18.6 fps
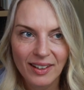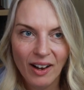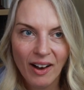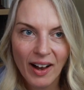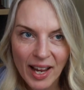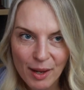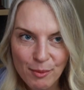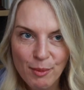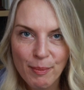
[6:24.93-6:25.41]

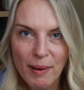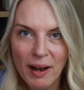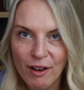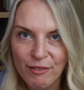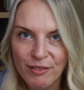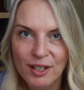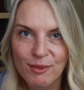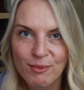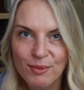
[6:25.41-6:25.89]
I am a
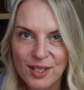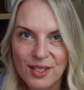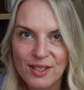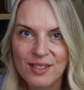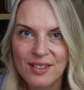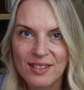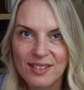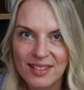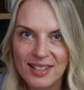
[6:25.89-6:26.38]
Parfums
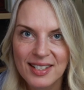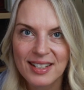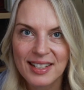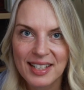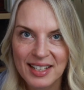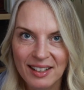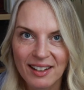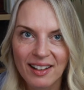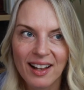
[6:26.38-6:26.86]
de
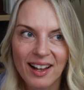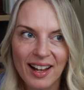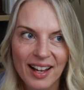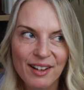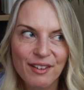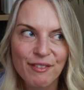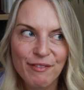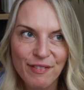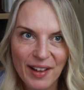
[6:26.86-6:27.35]

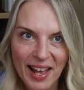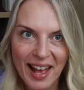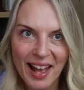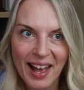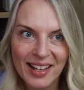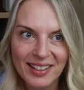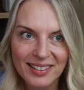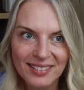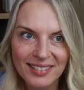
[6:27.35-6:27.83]
Nicolai
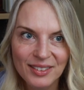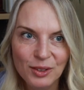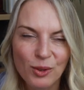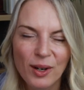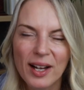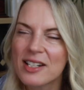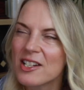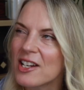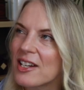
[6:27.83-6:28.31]
fan,
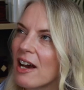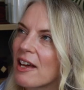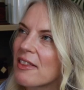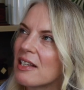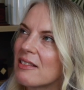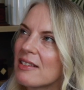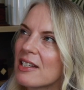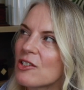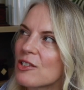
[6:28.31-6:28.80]
or actually, I
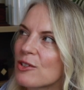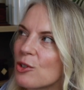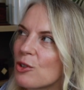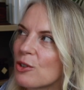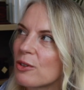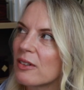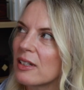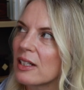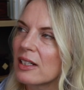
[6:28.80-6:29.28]
think they're just
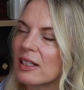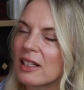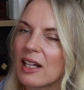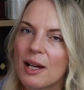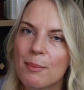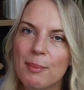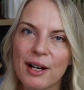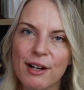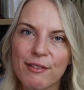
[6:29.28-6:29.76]
called
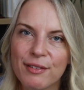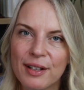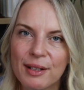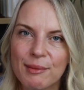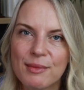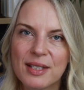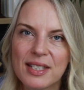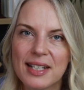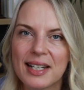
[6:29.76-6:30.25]
Nicolai
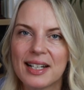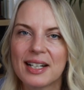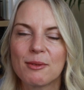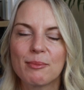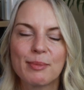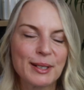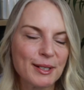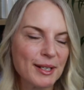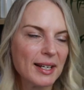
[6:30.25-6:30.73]
Parfums
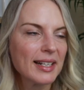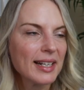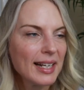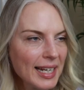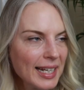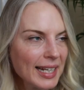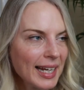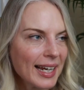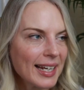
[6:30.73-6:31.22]
now. But in
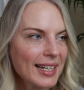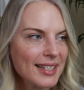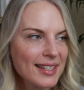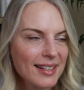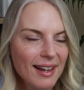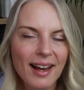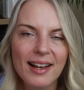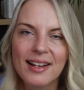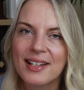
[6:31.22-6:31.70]
any case,
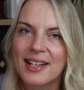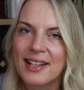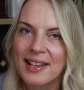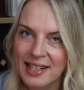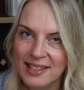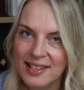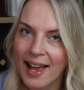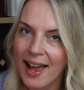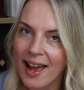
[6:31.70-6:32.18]
I,
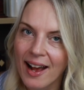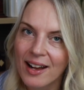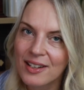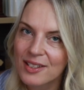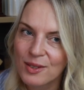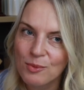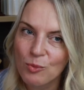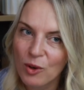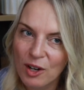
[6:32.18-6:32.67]
that's a
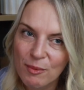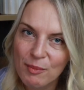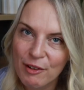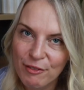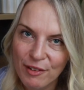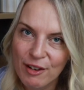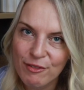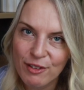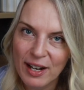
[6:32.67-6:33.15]
house, one of my
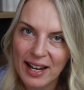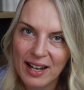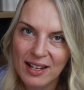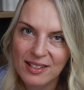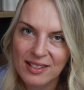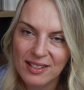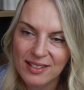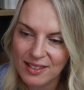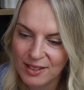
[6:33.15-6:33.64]
favorite
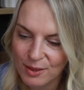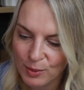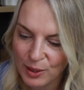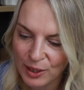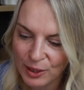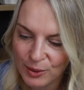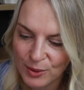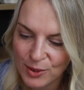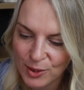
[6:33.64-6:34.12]
houses as
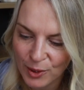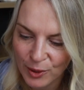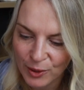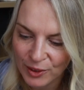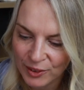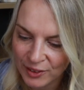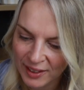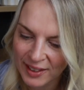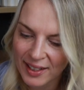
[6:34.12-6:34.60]
well.
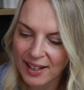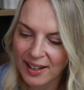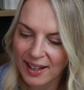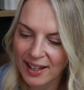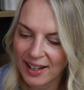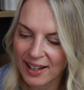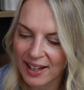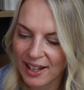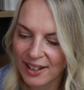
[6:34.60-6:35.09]
So
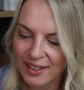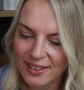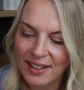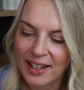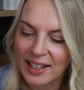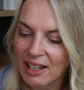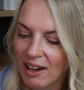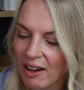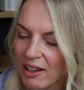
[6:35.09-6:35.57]
uh,
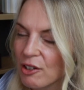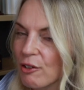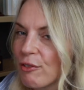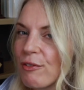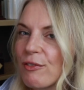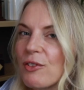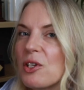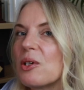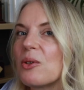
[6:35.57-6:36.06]
I kind of
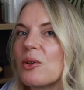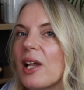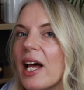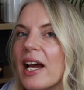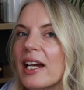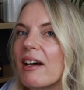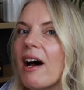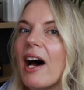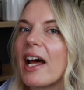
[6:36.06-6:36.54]
feel
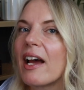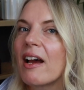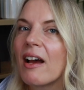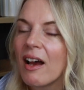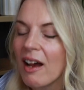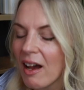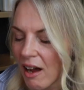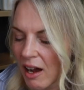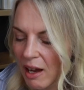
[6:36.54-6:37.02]
like I,
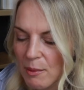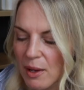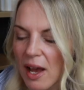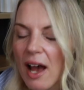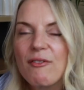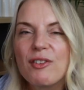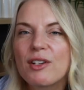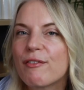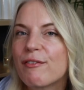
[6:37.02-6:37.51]
I
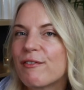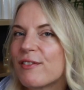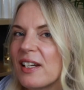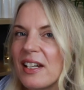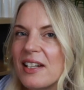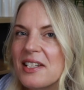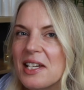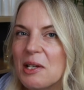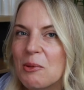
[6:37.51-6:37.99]
have an
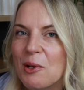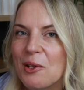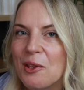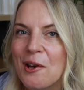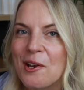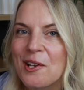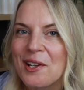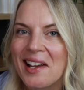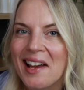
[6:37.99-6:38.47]
affinity with
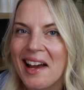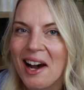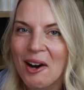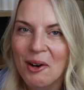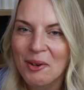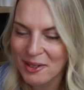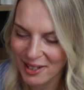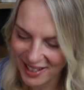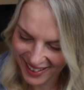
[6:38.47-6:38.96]
her
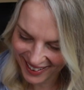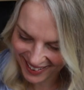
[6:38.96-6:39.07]
now.